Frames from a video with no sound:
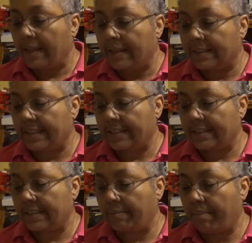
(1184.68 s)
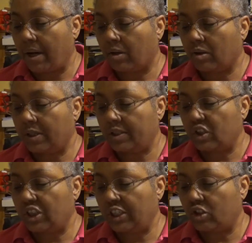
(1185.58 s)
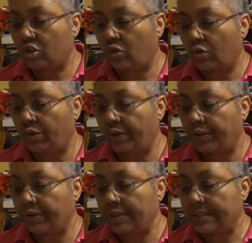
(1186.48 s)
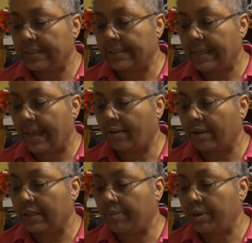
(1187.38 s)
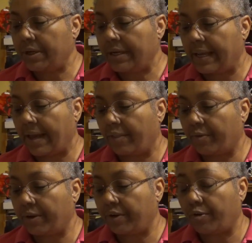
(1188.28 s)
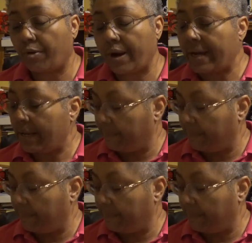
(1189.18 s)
it says the model is stitched on 36 count Liberty Gathering Gray,